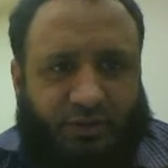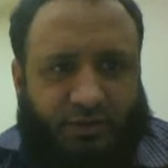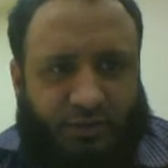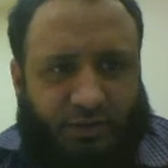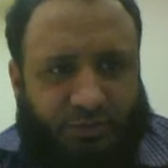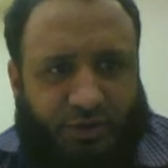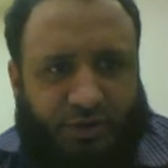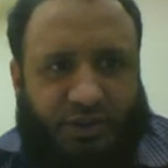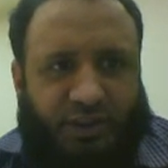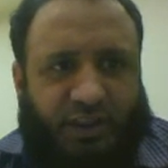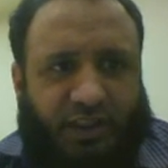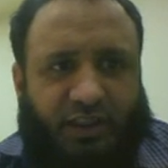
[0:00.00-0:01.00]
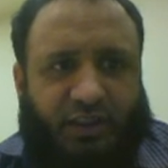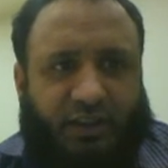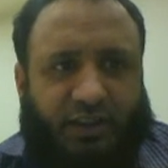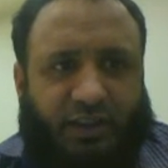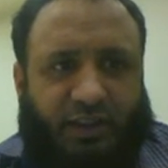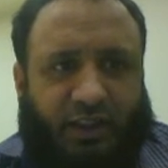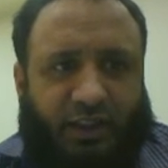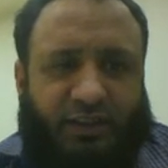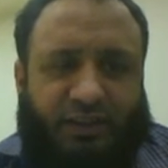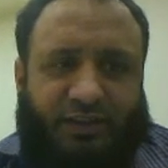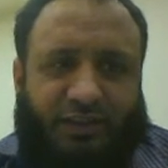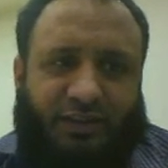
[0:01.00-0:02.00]
communication link, and all
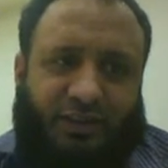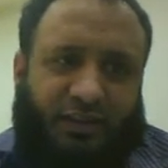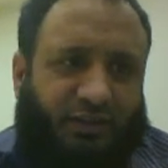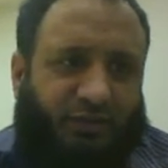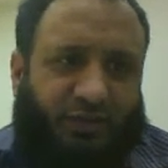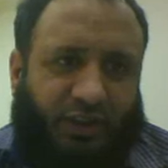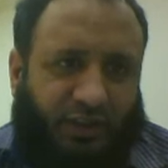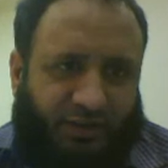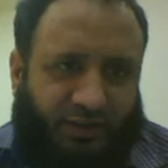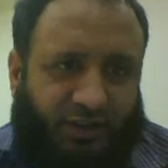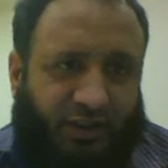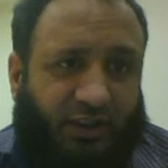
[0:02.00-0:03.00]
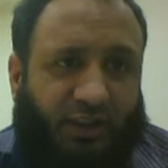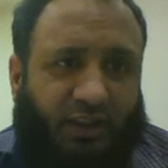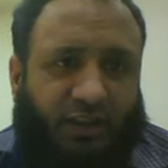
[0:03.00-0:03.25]
these details we cannot see